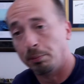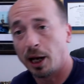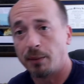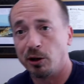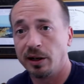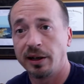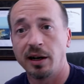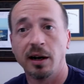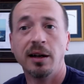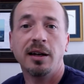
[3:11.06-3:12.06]
blabbering
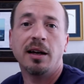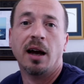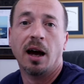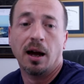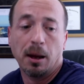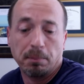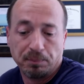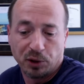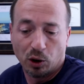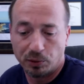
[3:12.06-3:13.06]
here. I
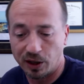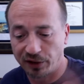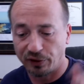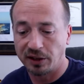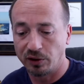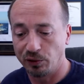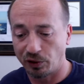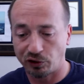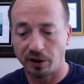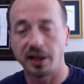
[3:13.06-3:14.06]
hope you guys like those. I'll
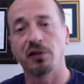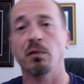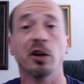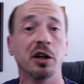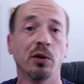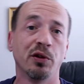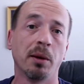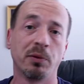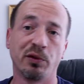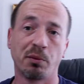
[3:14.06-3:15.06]
try to get some videos
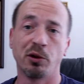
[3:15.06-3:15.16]
up of some of